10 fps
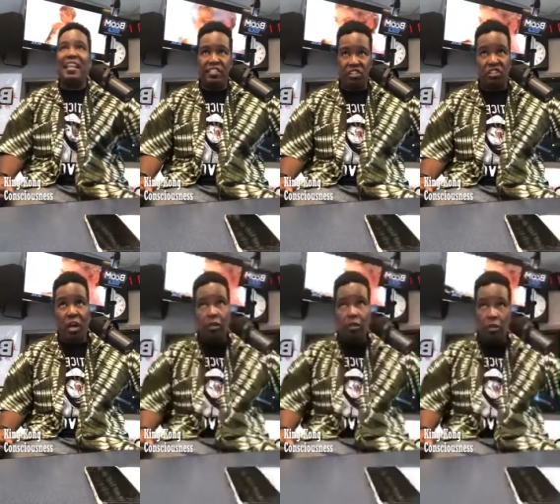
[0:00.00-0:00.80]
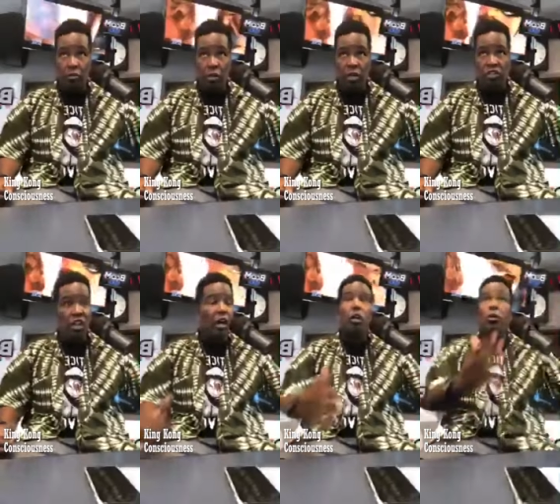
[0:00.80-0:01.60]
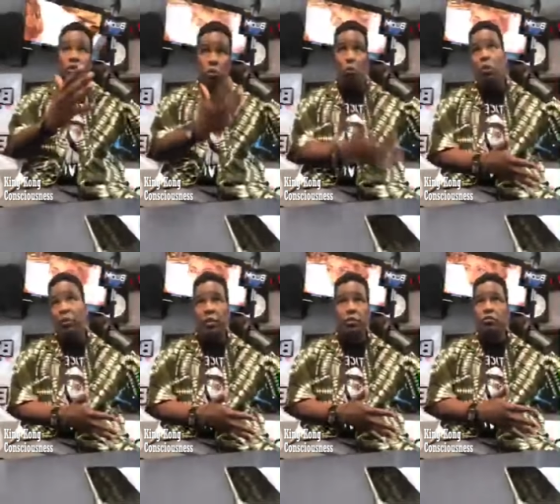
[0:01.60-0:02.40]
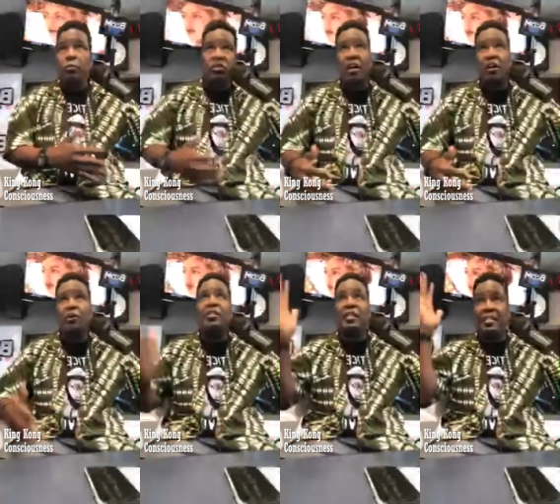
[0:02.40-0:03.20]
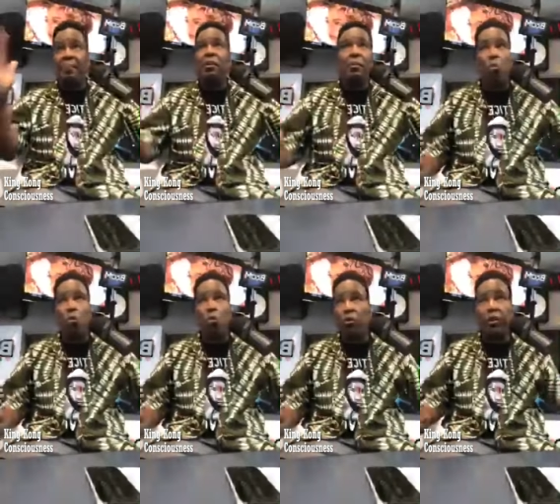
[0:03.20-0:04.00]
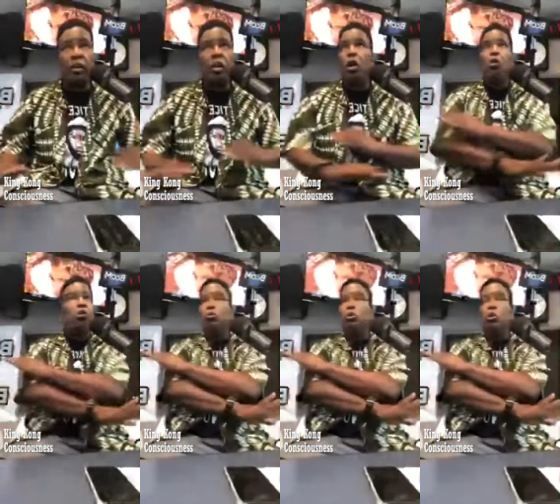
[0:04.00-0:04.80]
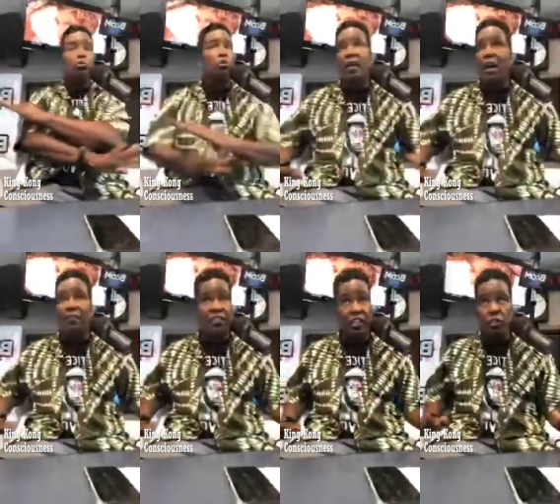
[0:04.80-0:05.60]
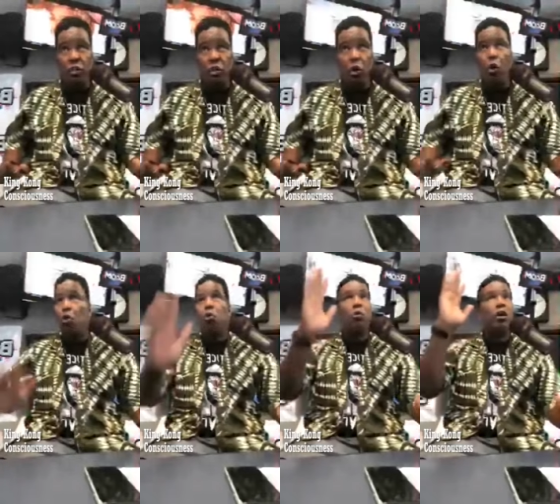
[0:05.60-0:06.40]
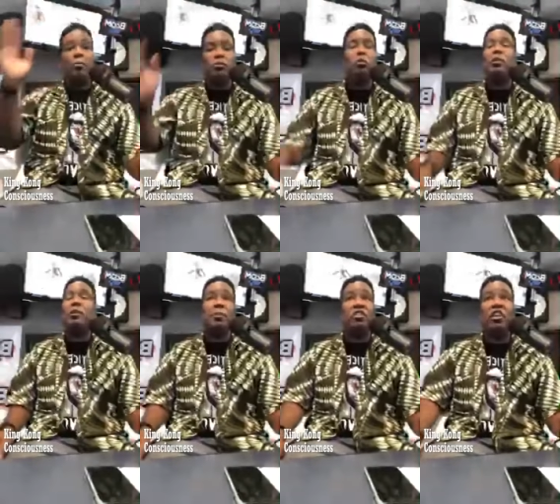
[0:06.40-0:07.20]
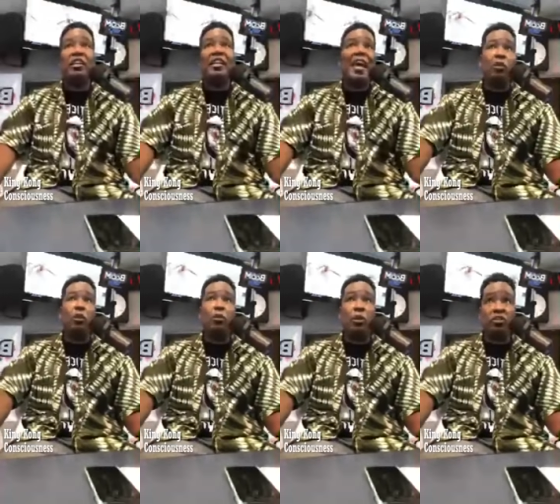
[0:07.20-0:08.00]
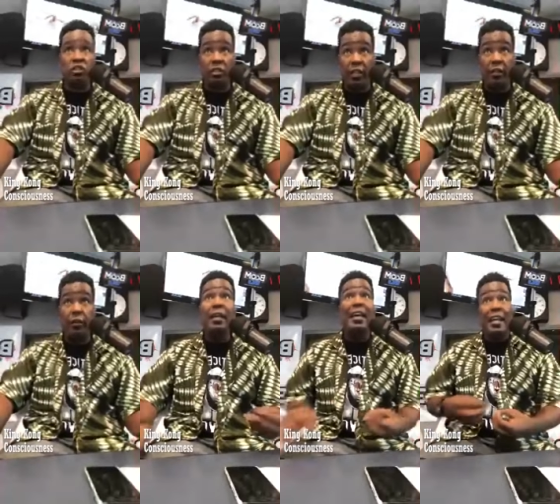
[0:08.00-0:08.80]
That is a Shango. Shango is a warrior too, but Shango is a diplomat warrior. Ogun don't do conversation. Ogun comes through with the machete. He asks the questions later.